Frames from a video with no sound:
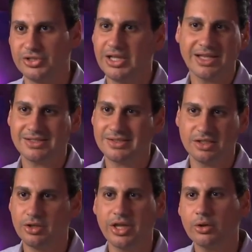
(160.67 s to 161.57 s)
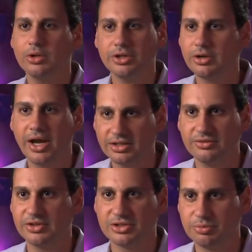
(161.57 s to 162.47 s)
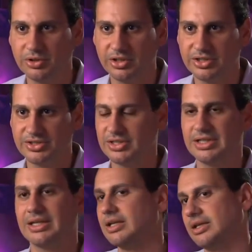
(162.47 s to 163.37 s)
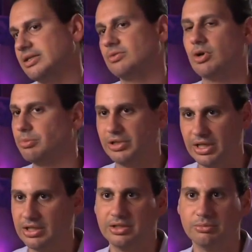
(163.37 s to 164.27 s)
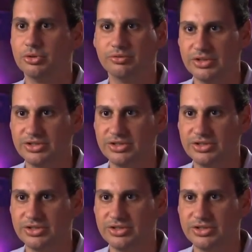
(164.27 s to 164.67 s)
And that's, that whole interactive experience isn't replicated in movies.